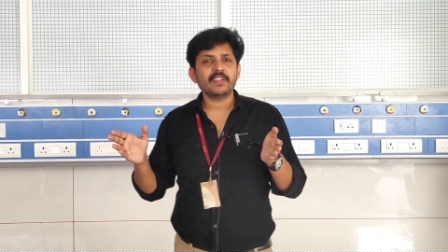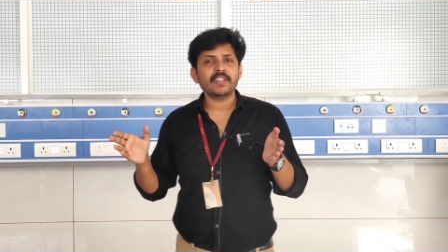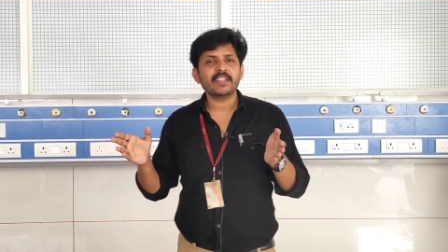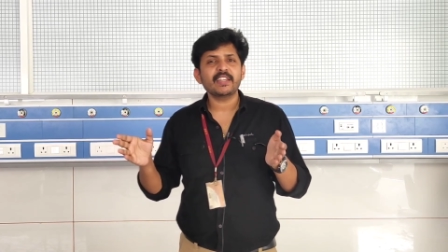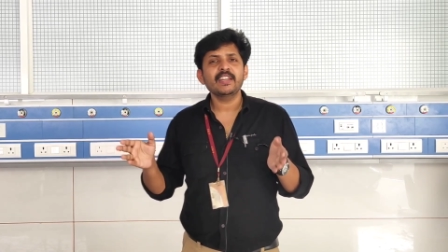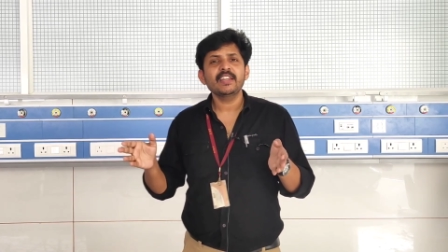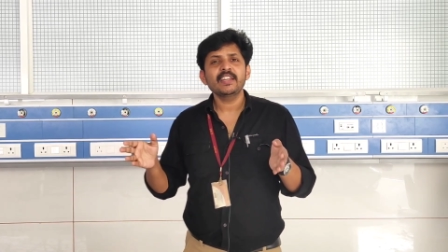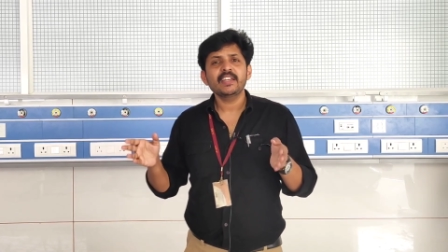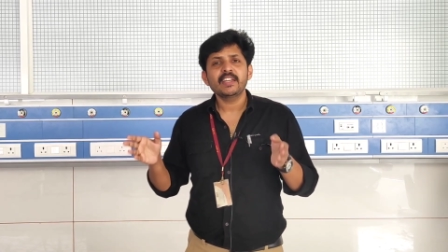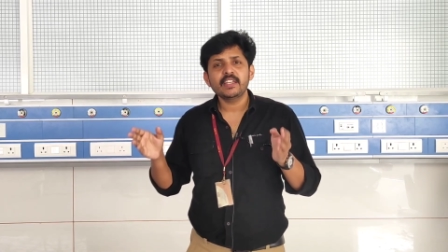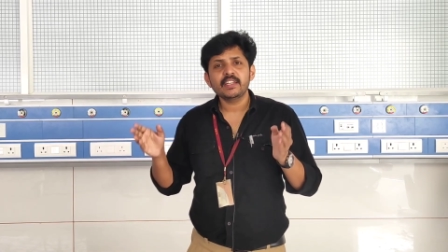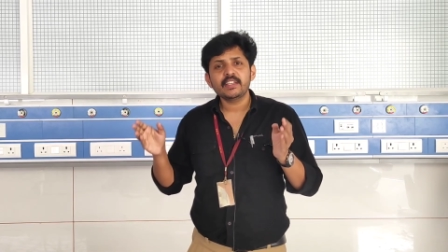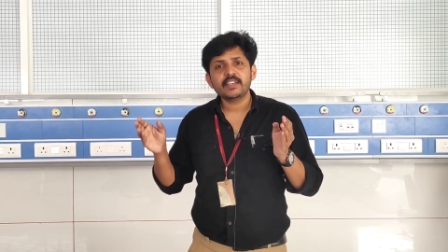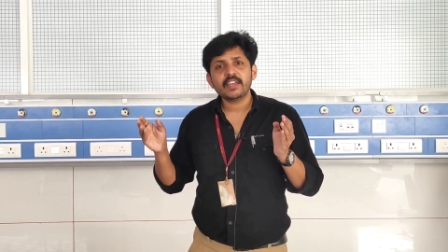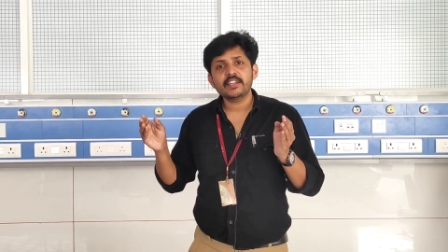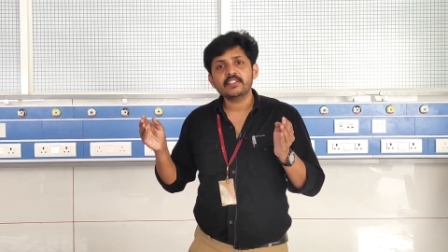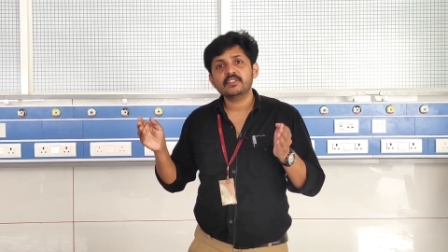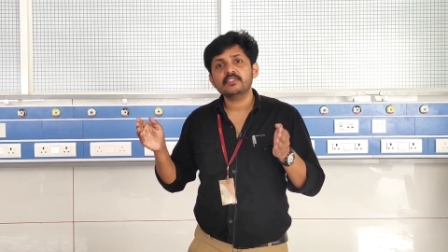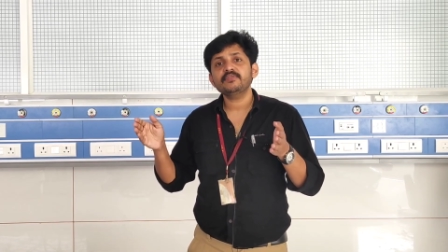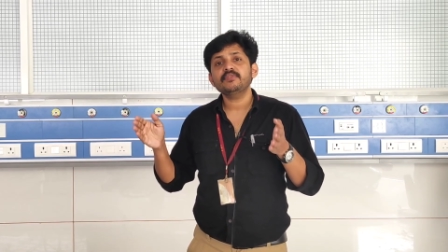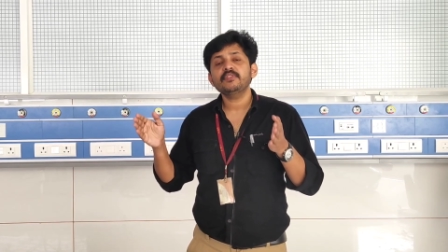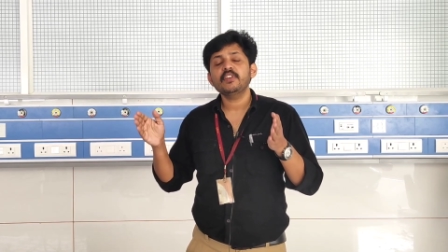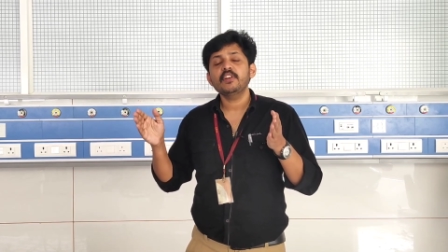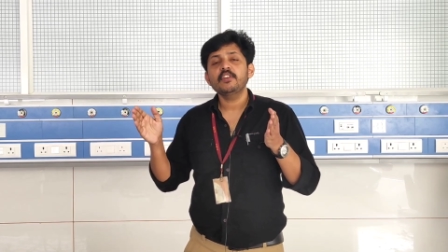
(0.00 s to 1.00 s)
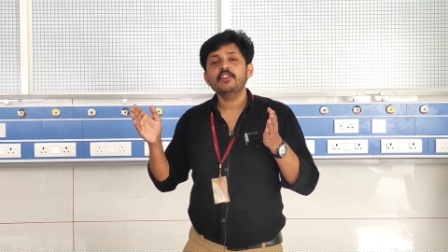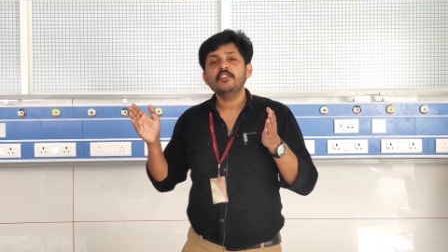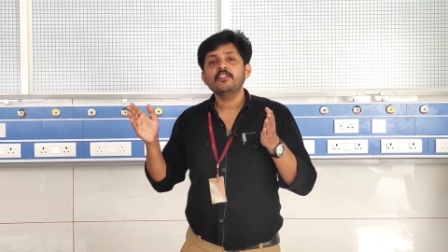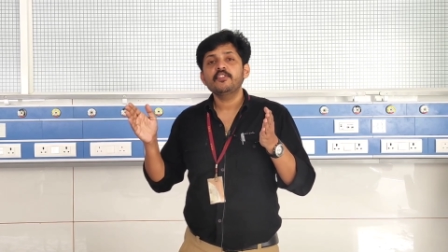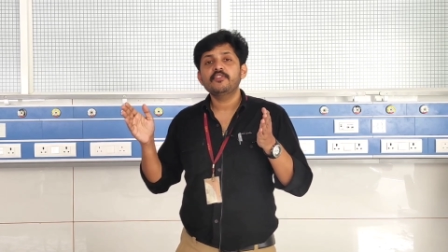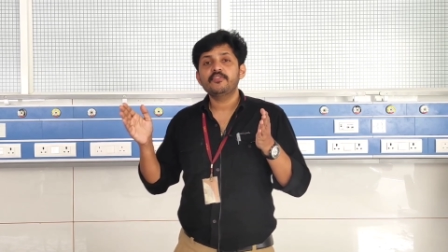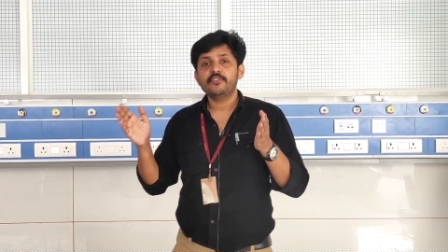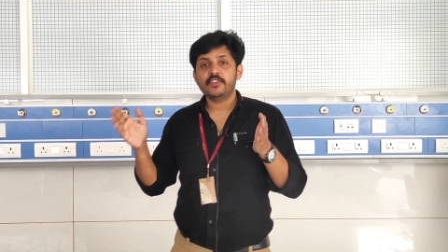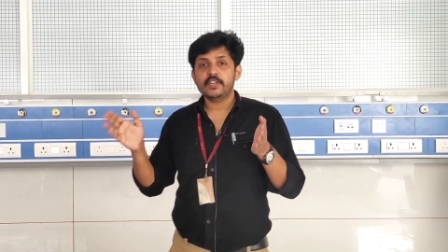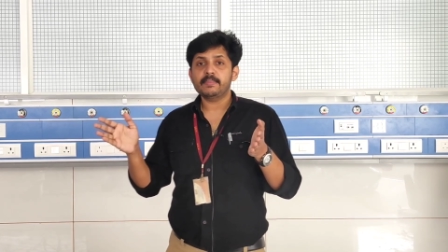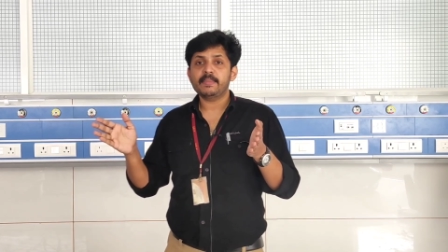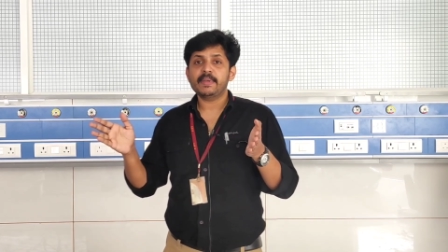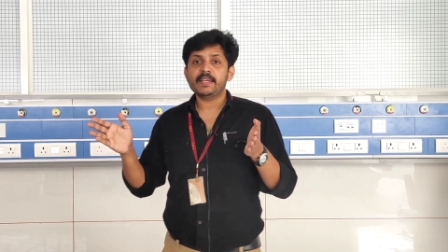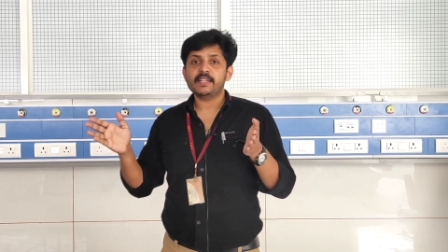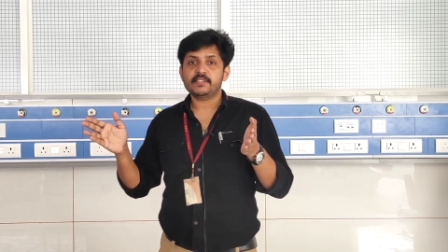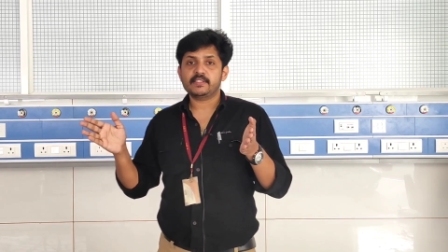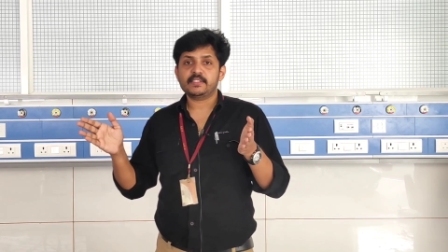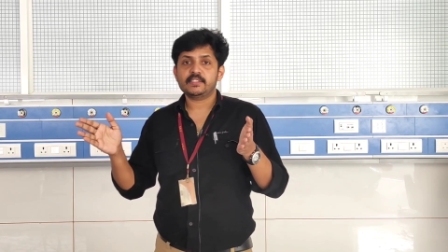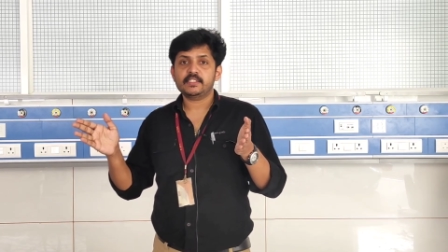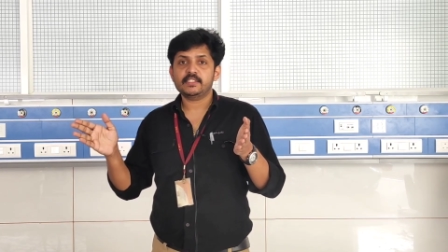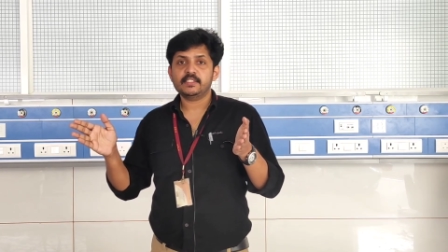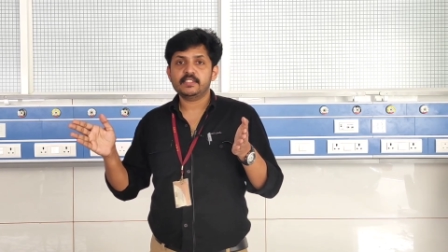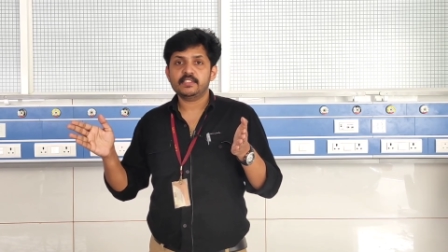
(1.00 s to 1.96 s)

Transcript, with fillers: week in case of females.